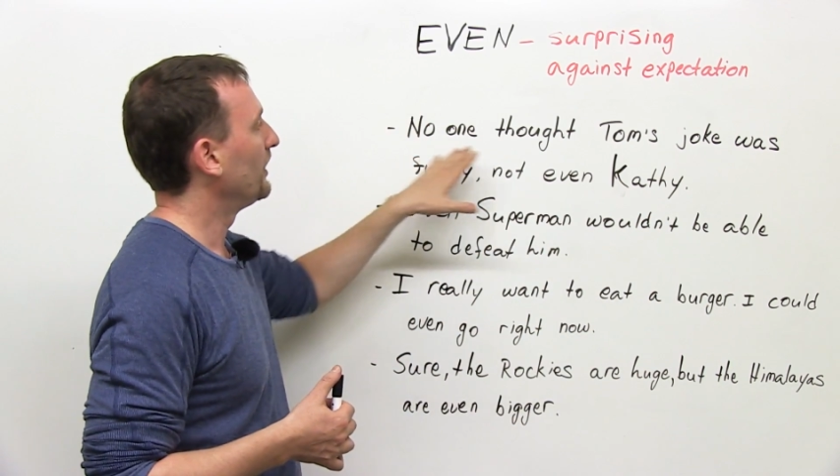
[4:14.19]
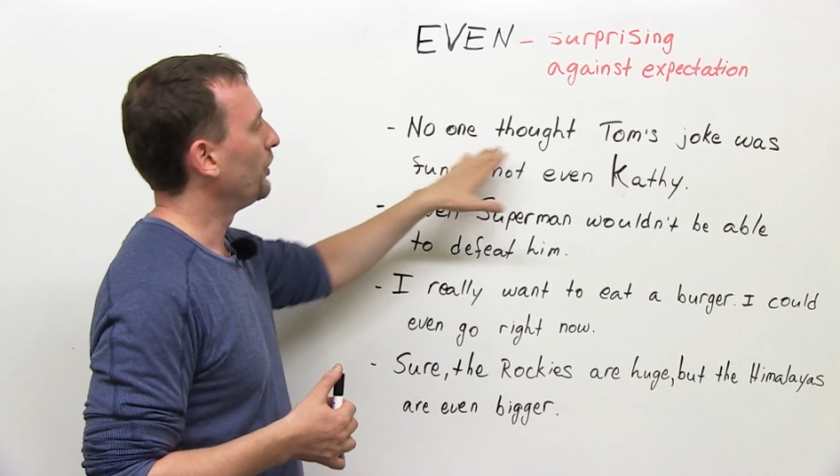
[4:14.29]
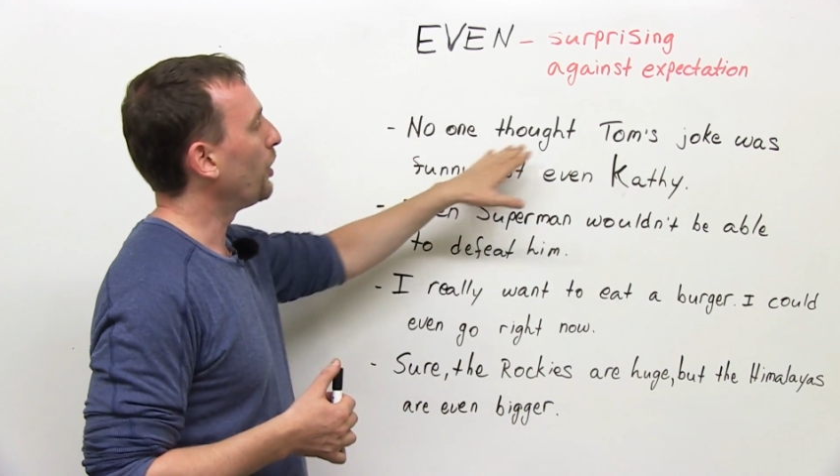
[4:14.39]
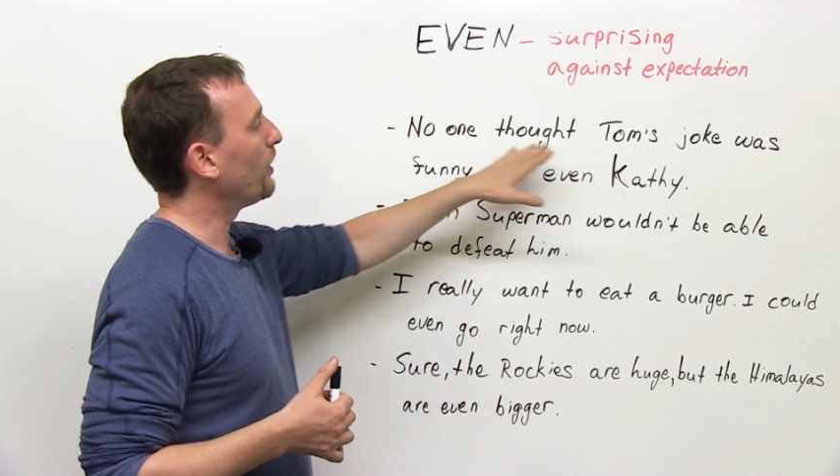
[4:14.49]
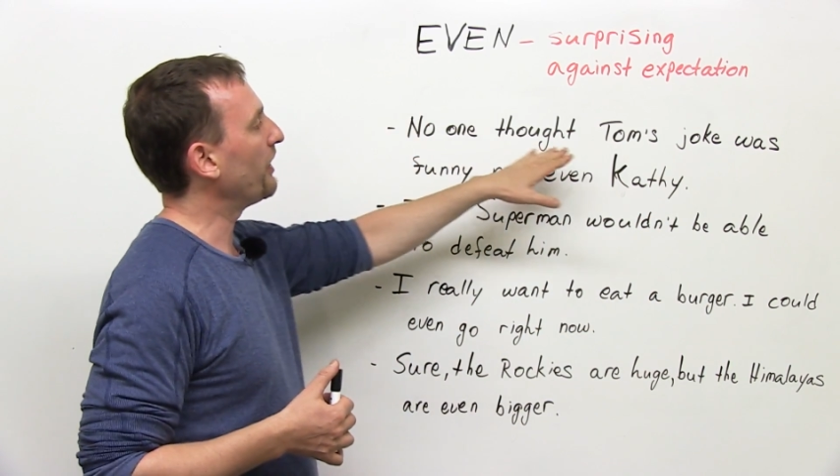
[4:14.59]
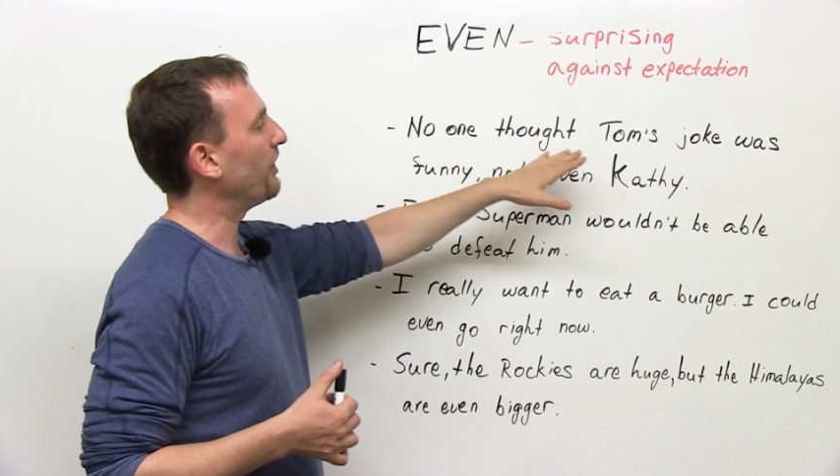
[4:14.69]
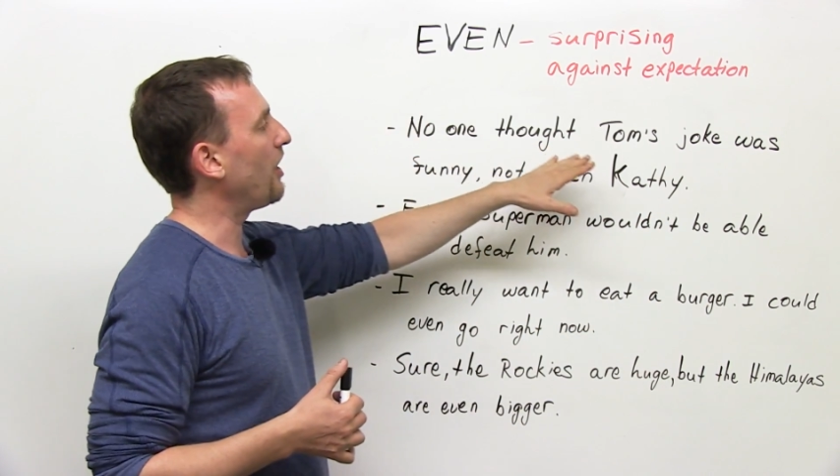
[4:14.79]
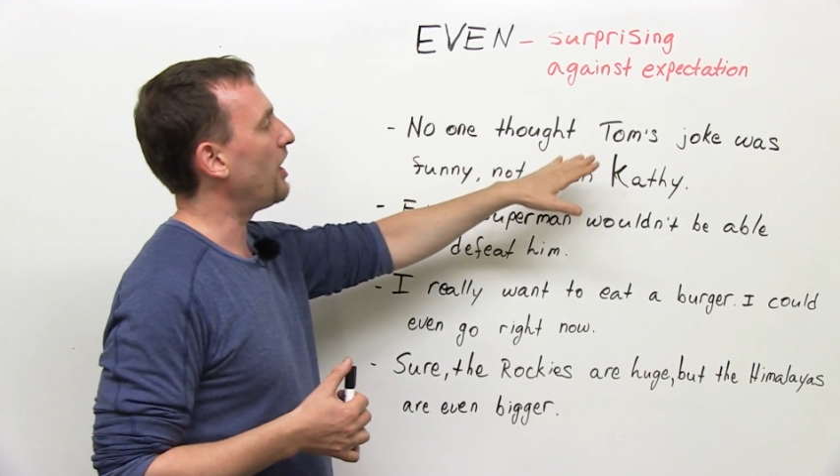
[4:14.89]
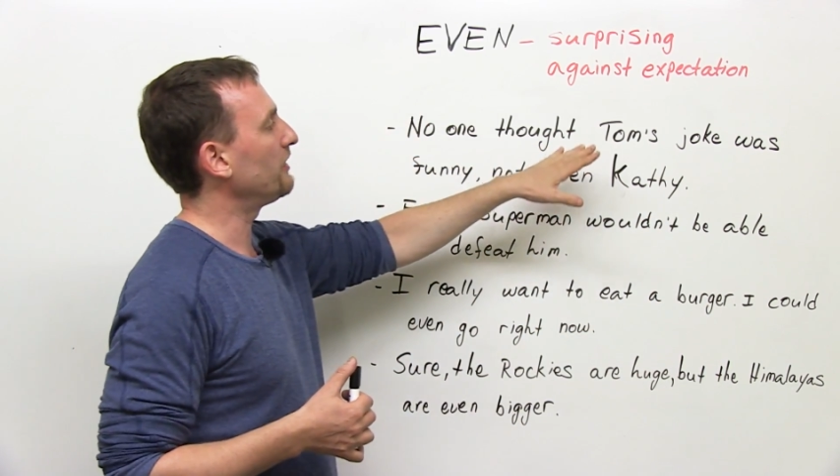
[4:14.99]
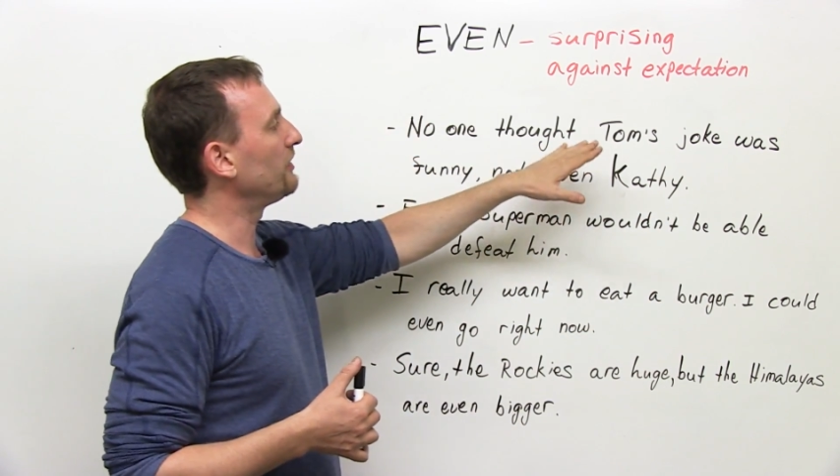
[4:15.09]
No one
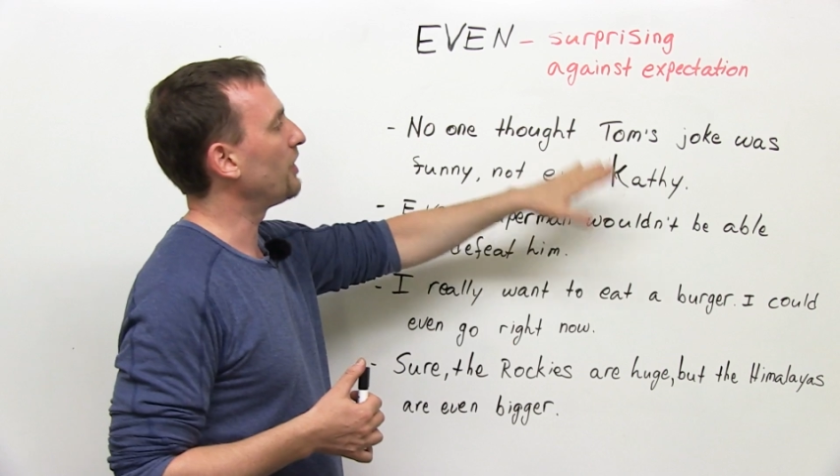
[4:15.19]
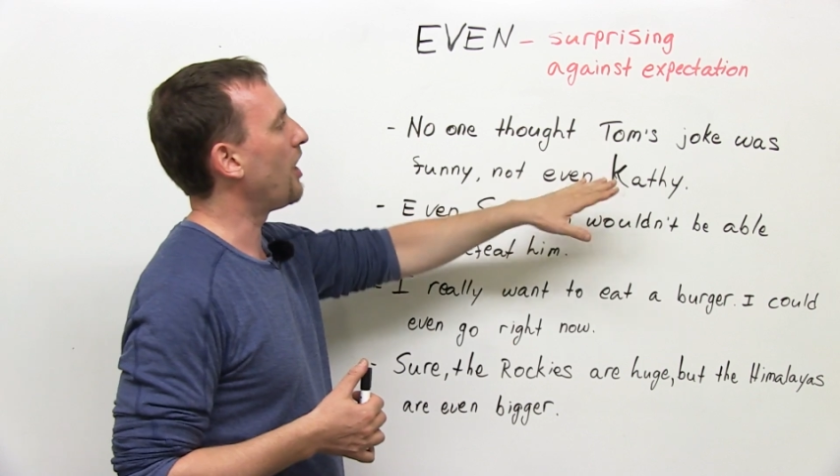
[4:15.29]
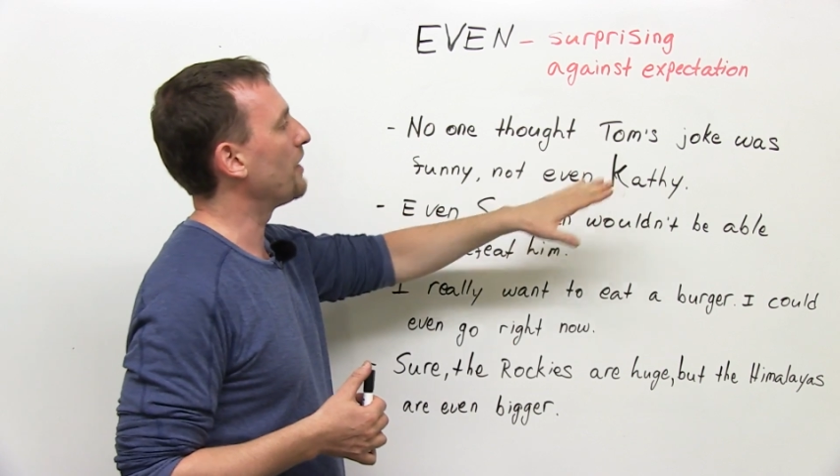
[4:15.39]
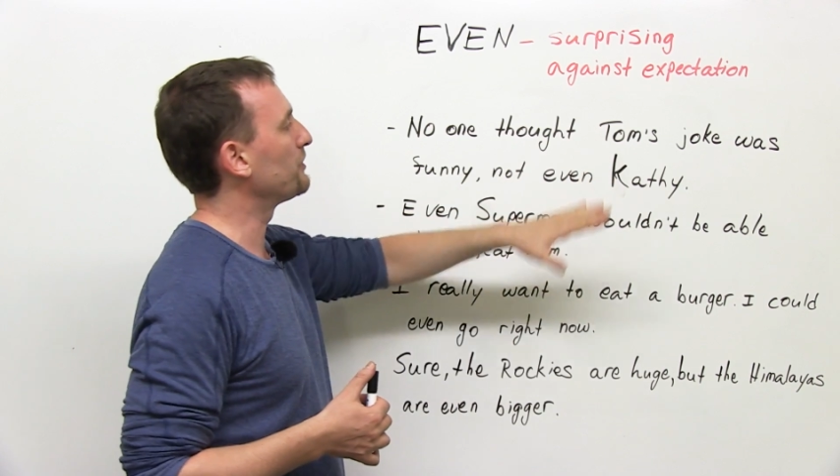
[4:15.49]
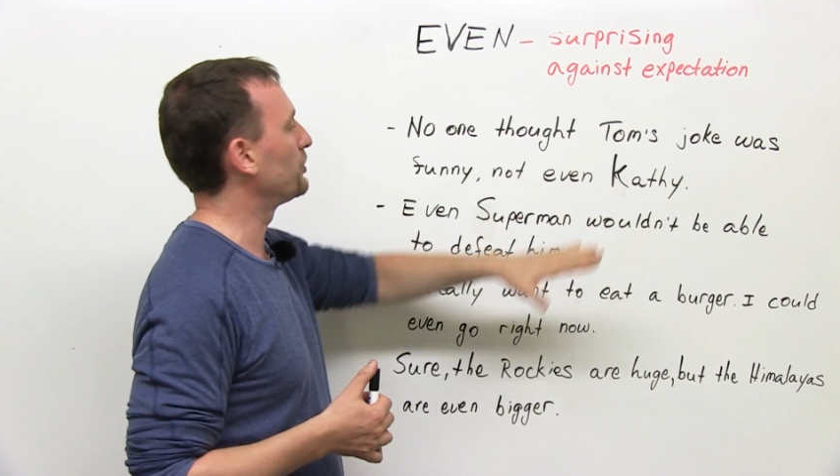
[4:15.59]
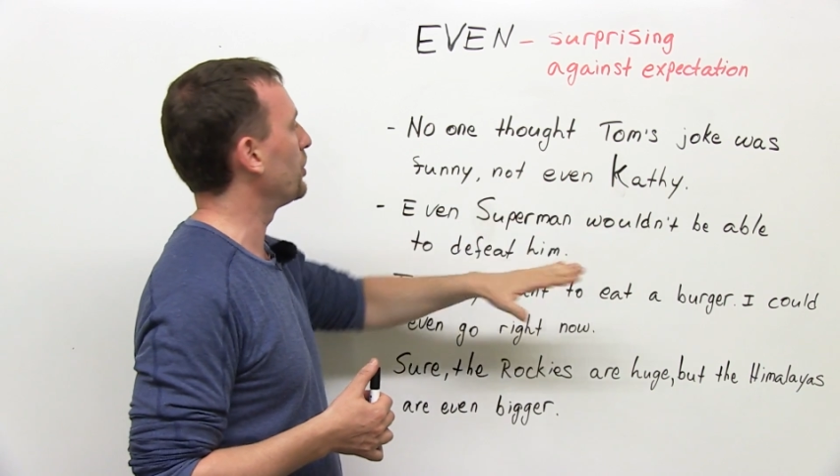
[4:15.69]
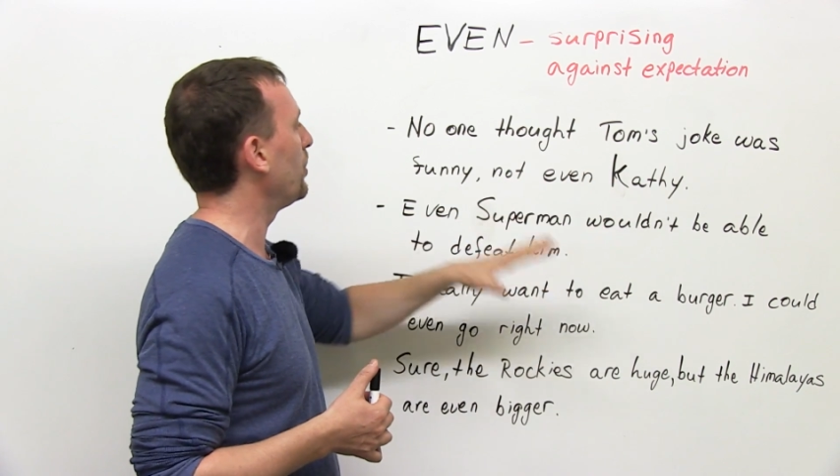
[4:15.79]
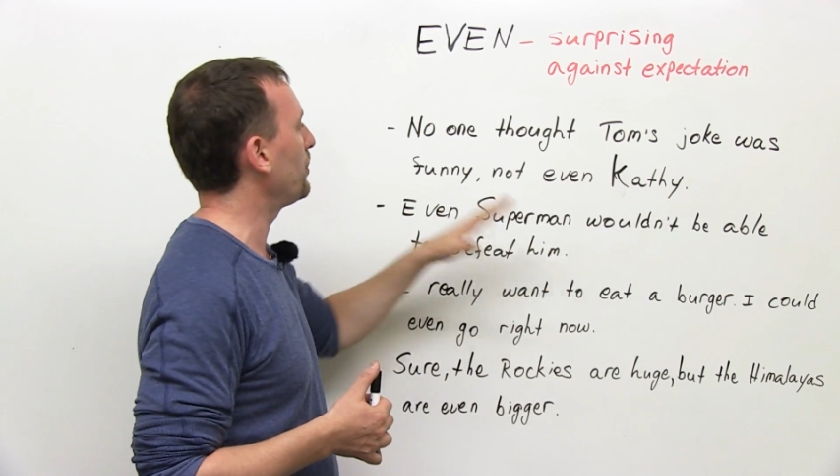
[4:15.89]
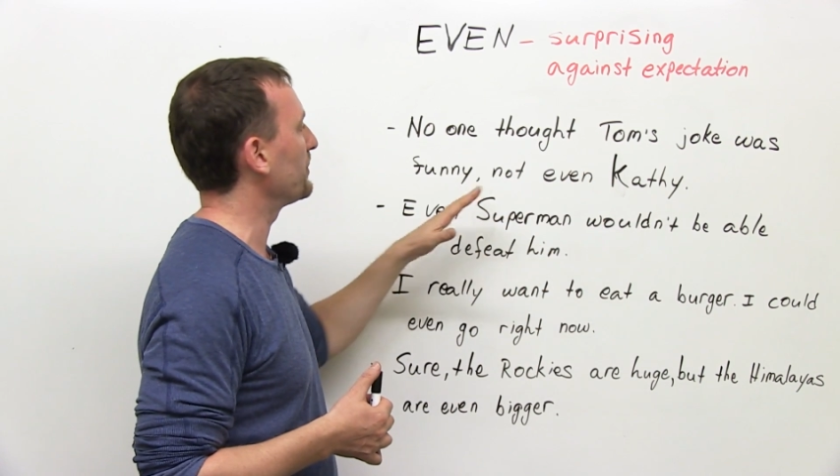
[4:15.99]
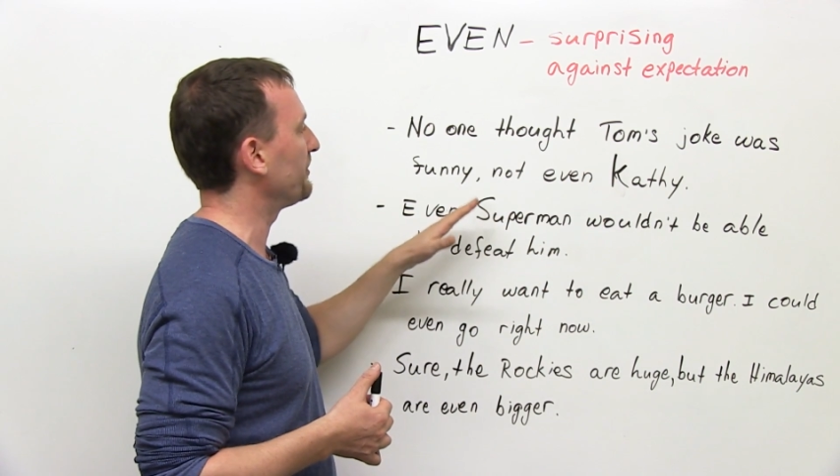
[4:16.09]
thought Tom's
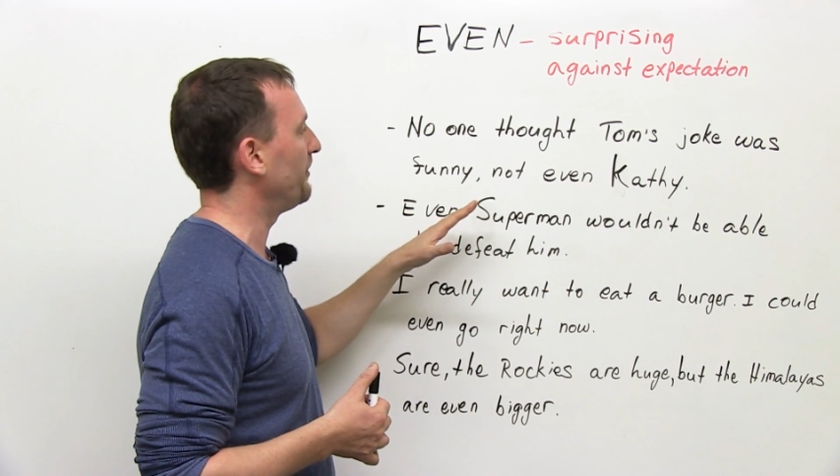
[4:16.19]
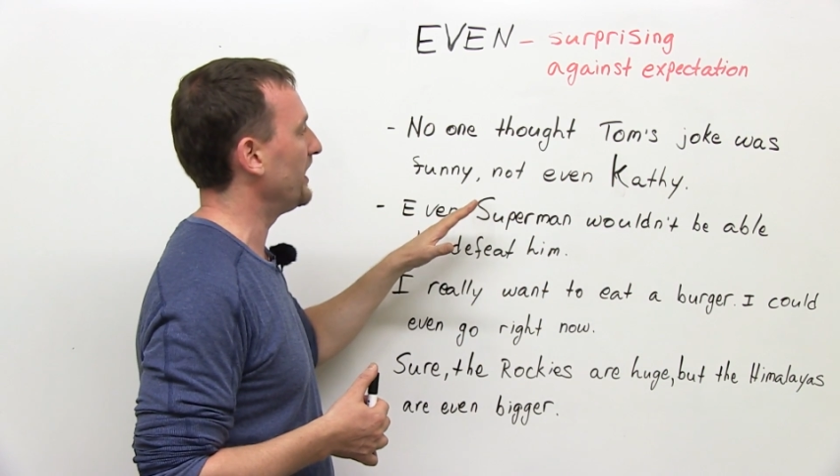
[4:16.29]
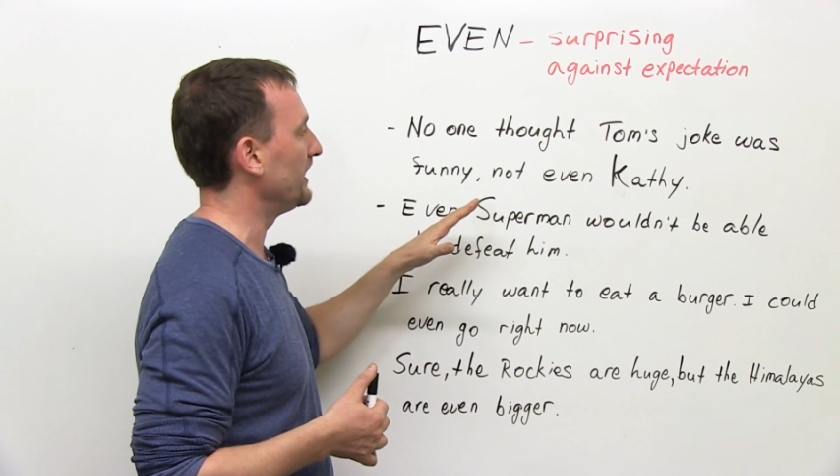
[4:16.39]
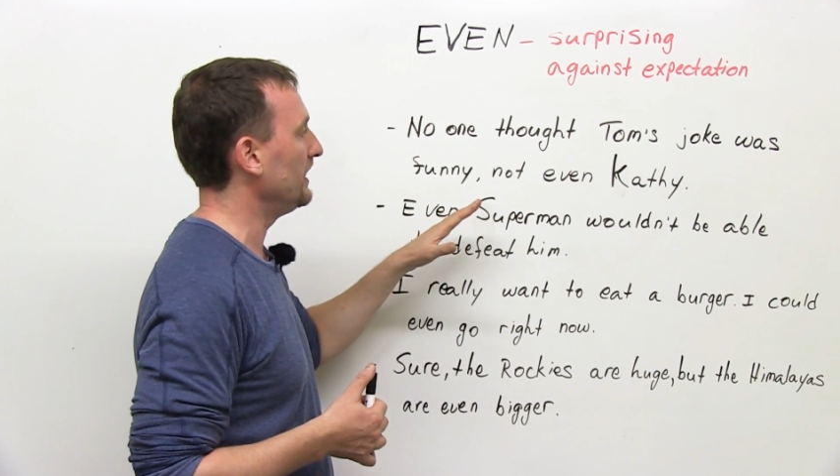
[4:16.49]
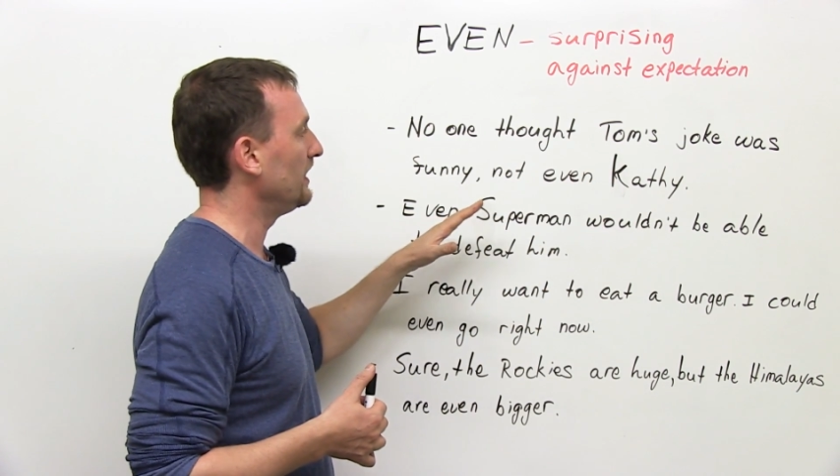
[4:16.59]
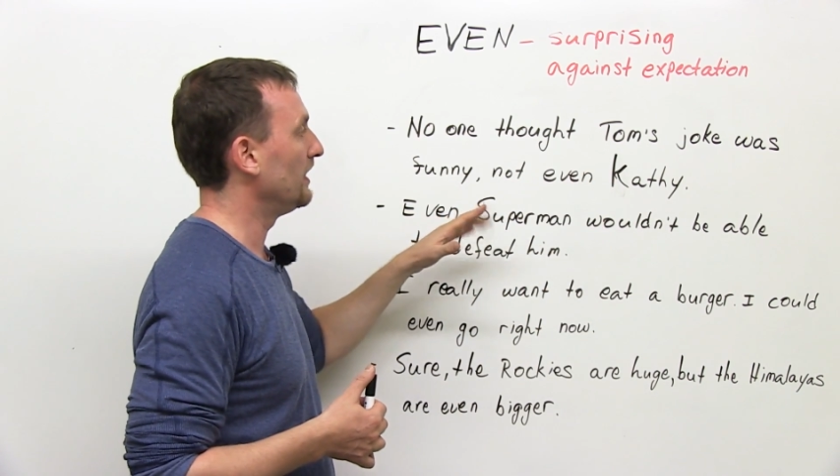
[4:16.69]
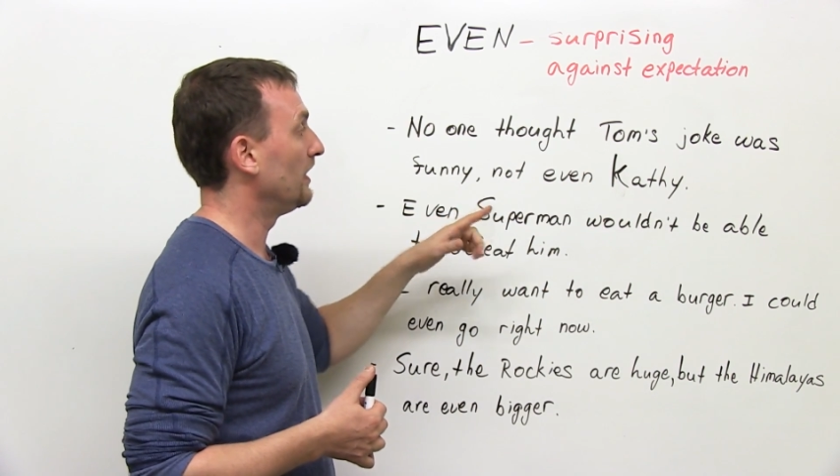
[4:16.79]
joke was funny,